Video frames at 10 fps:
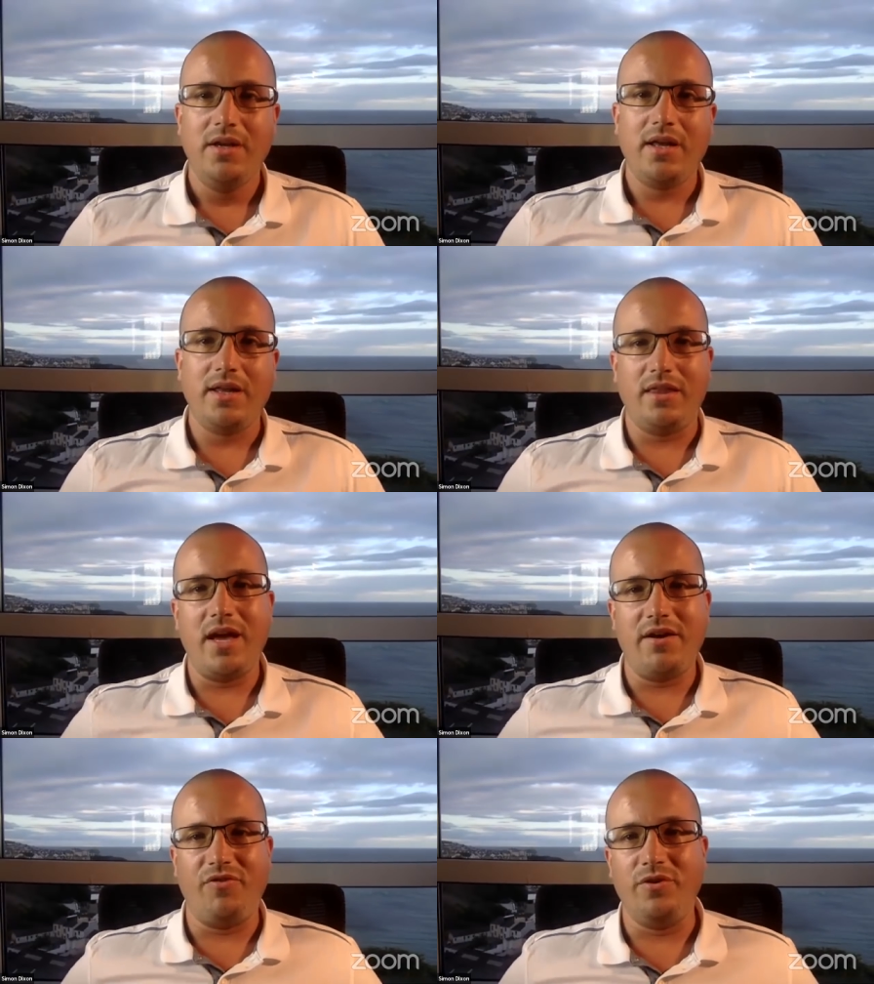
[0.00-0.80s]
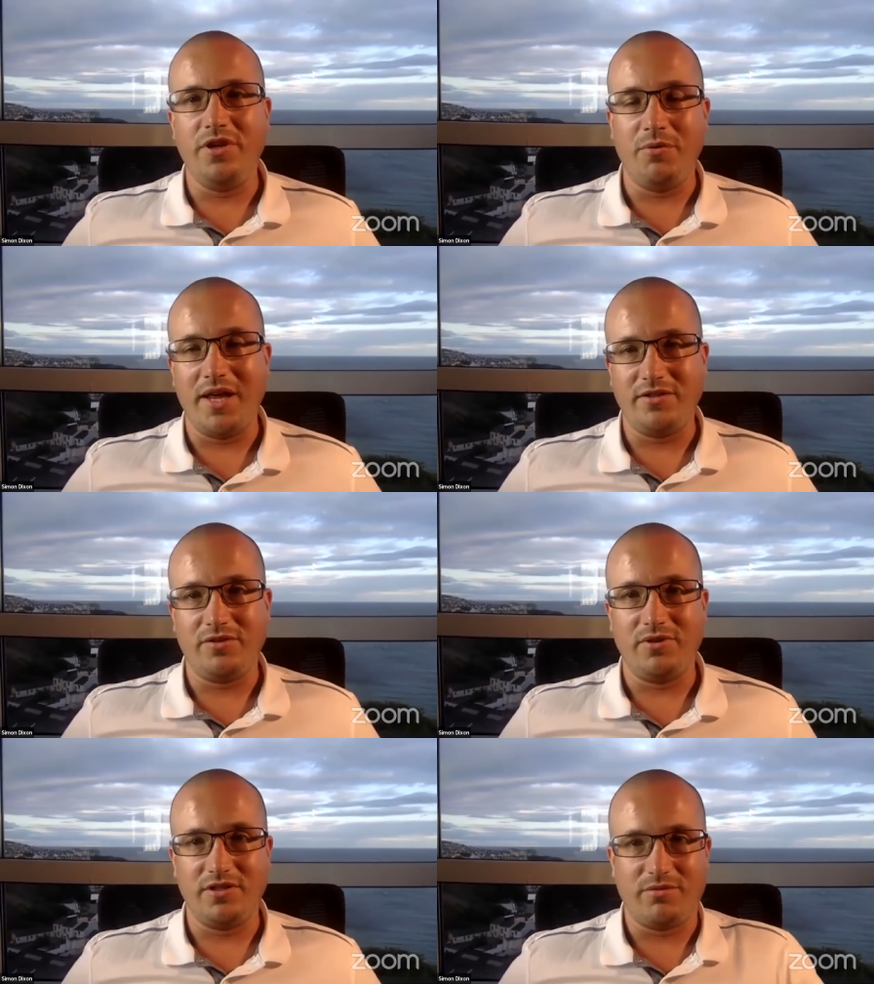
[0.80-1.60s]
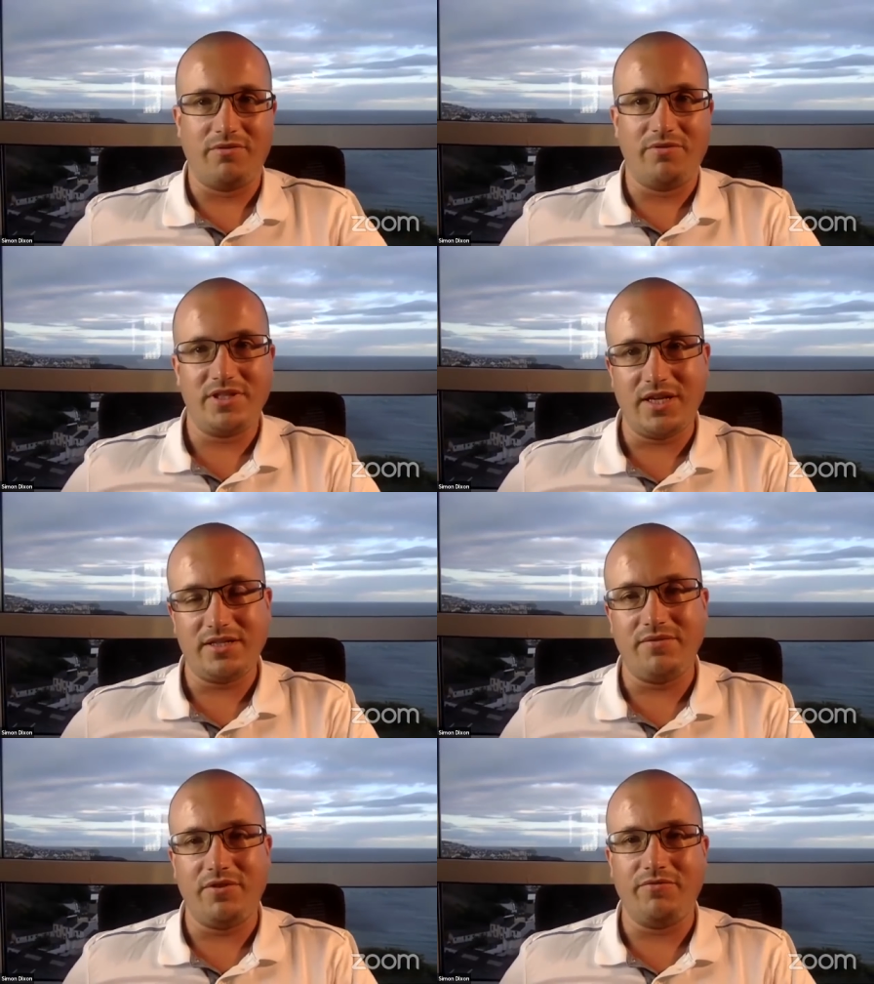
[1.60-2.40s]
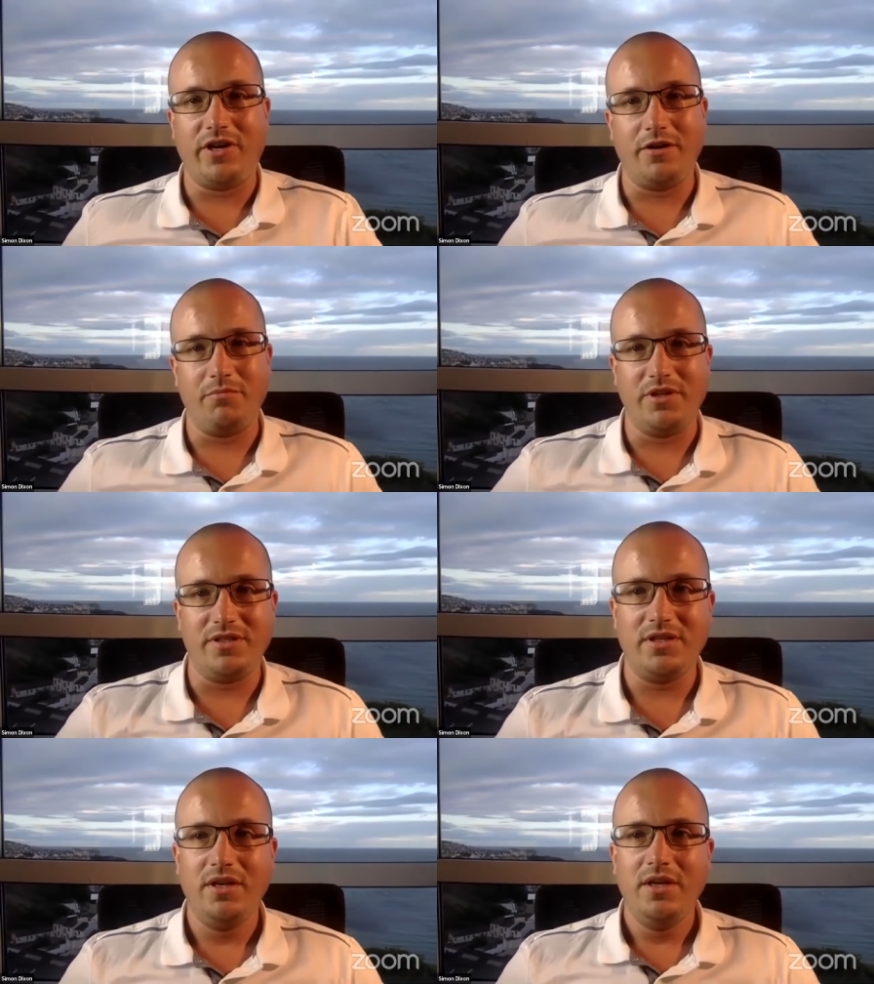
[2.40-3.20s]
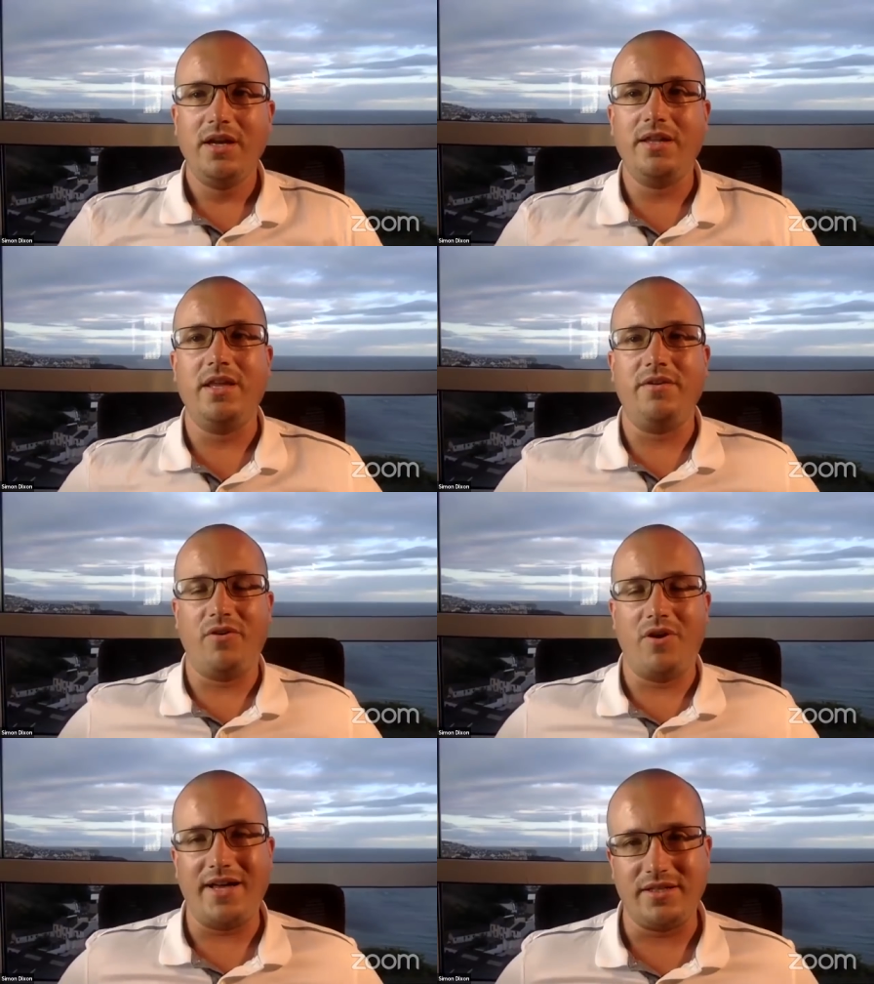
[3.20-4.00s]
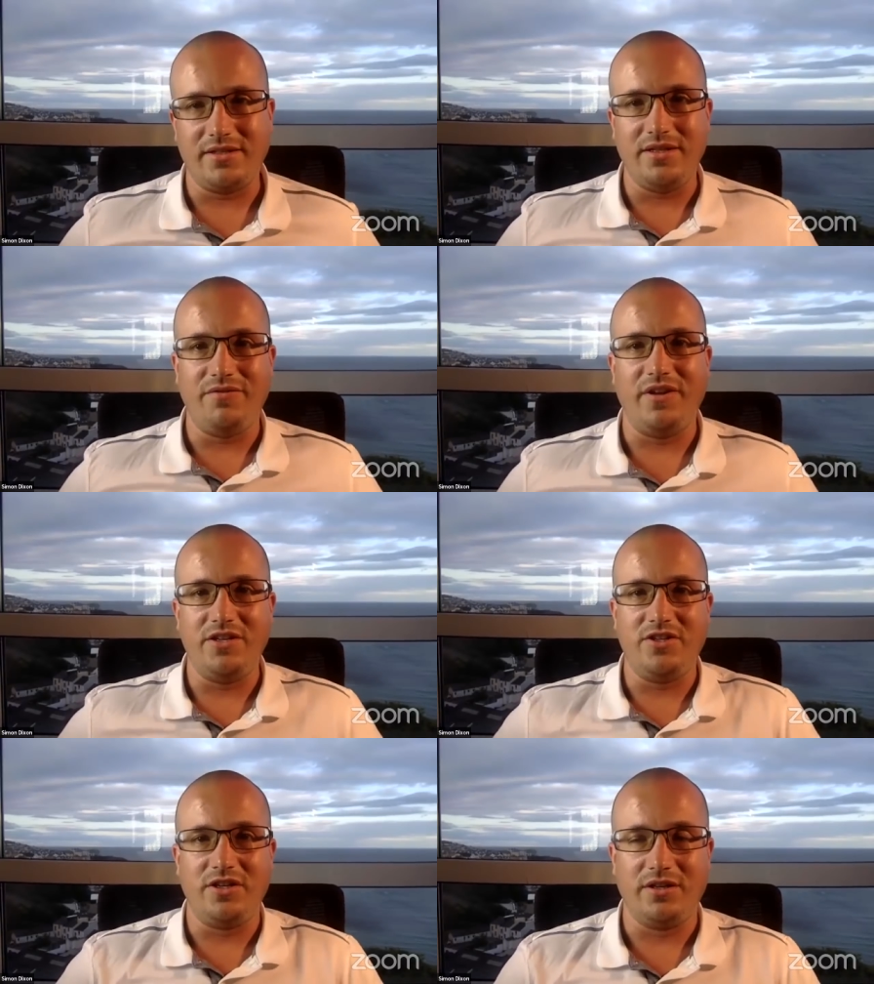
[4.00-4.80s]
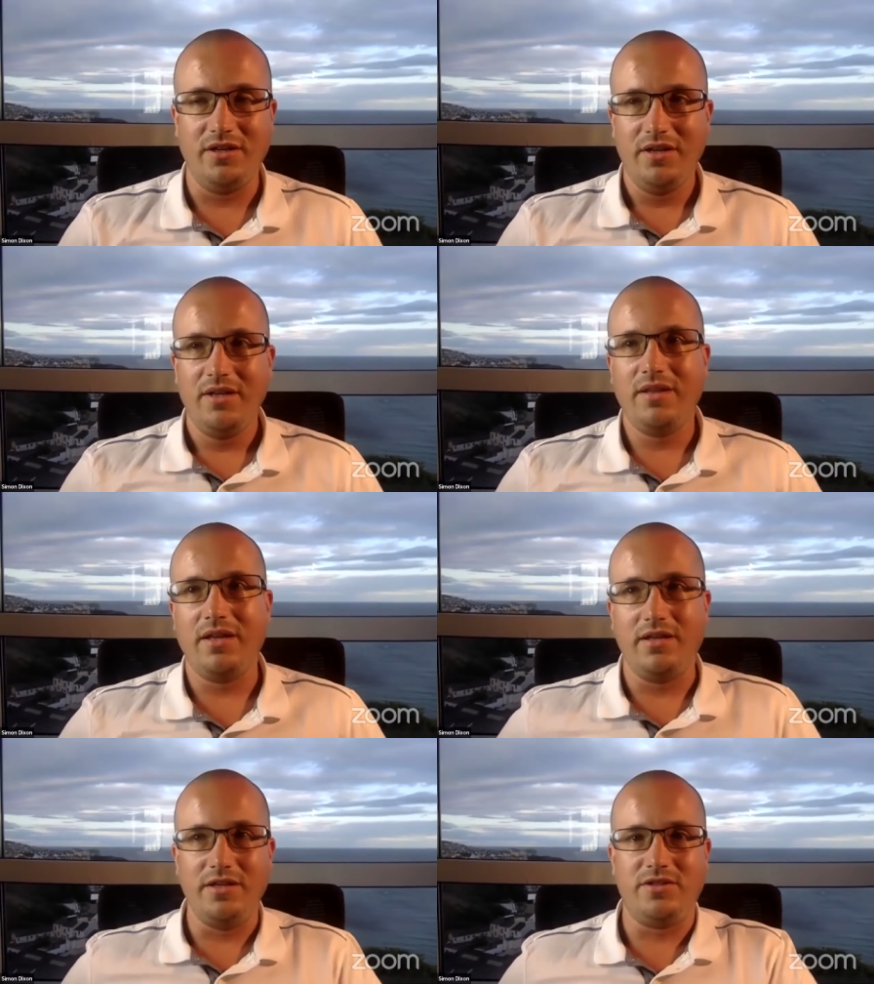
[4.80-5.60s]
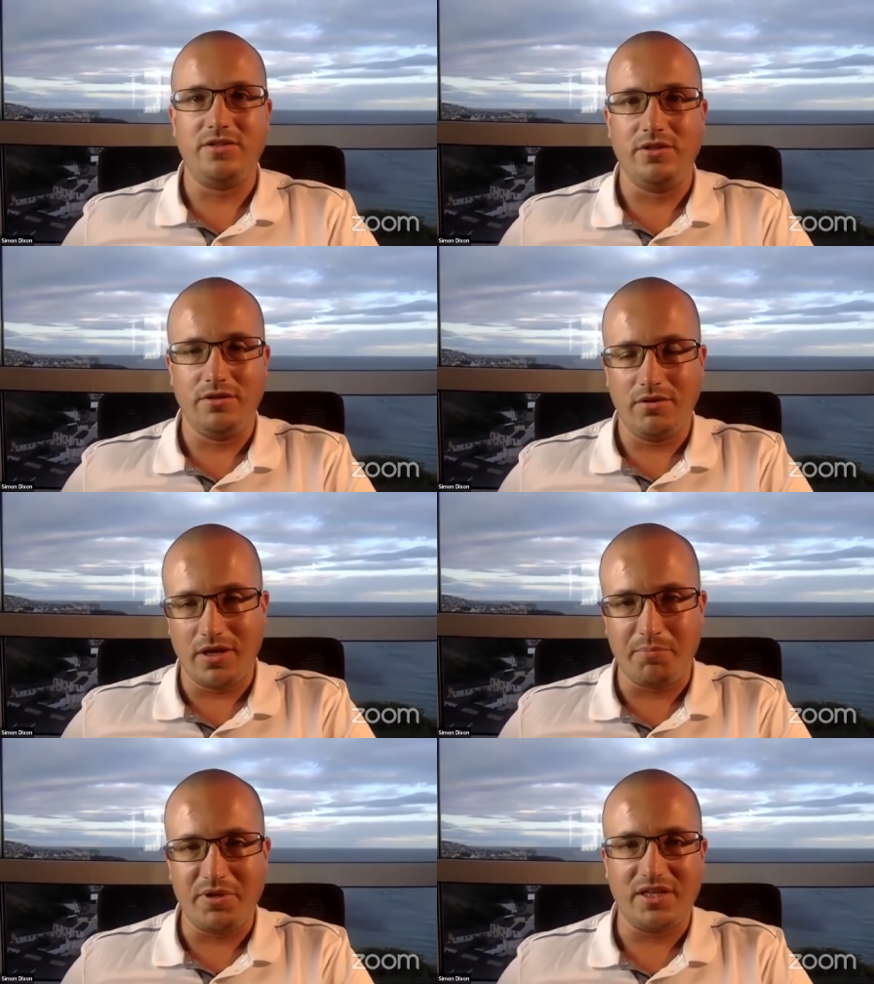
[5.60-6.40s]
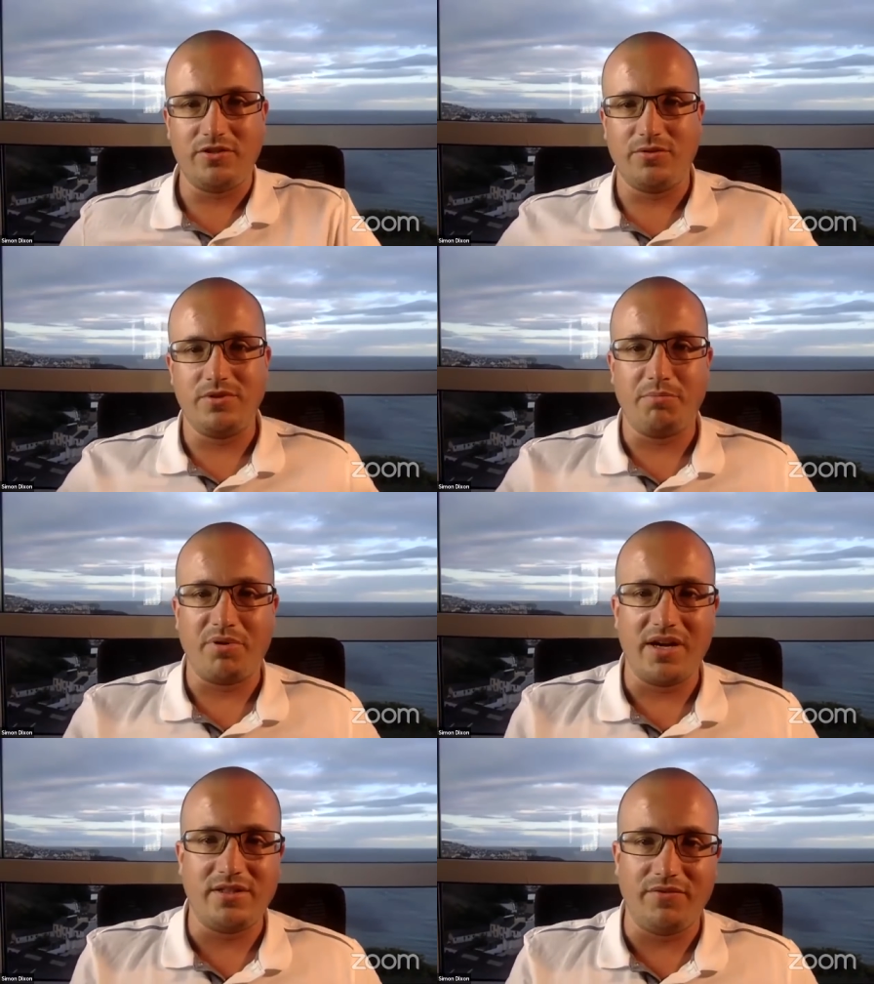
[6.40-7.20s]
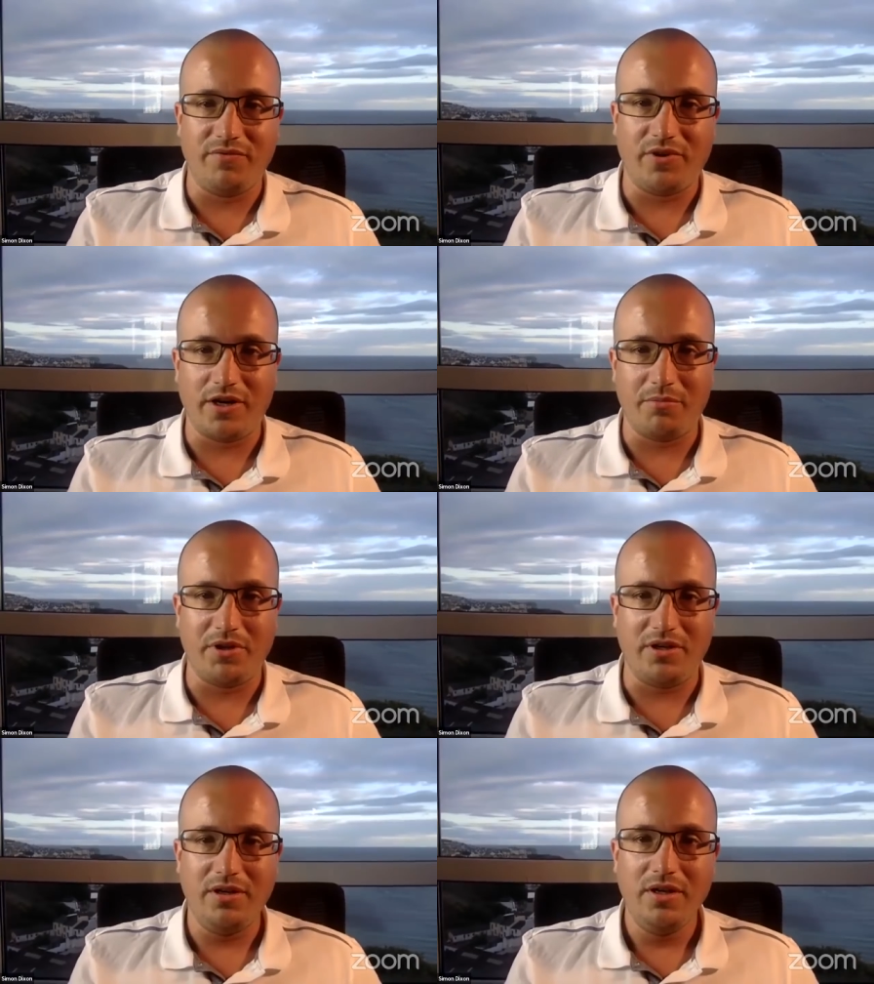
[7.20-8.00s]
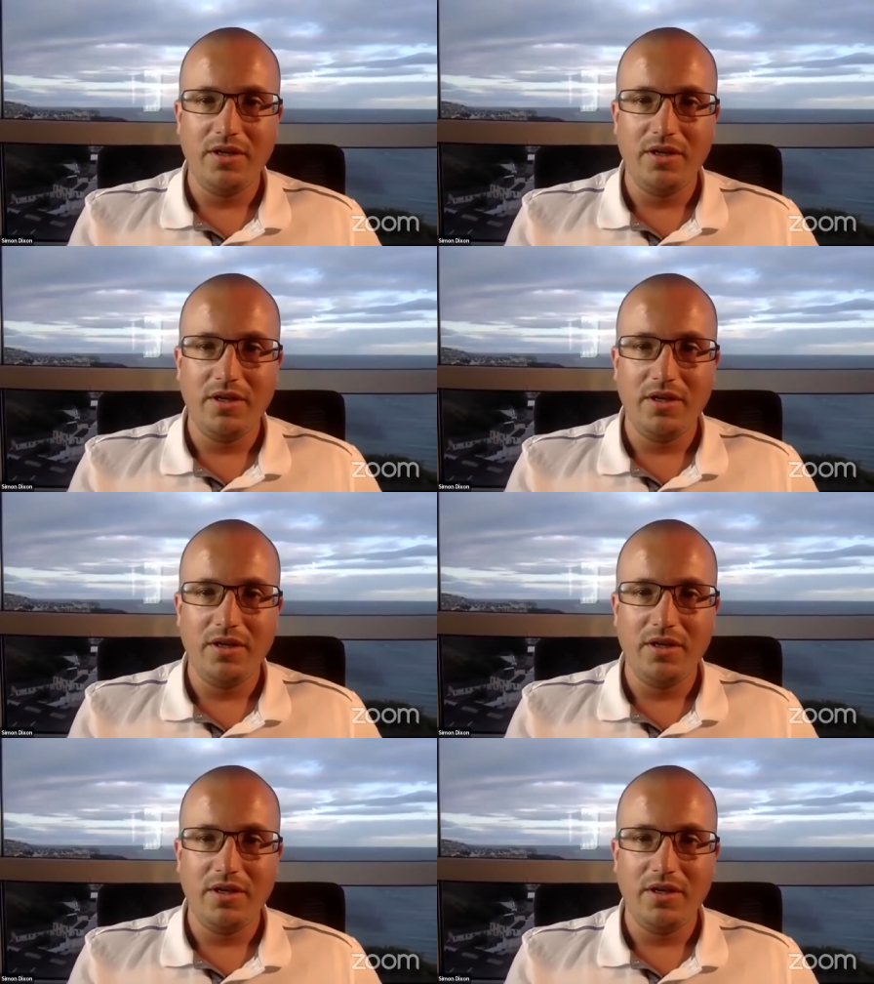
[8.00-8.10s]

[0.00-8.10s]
and therefore you enter into a recessive environment, and therefore asset deflation then leads to a potential depressive environment,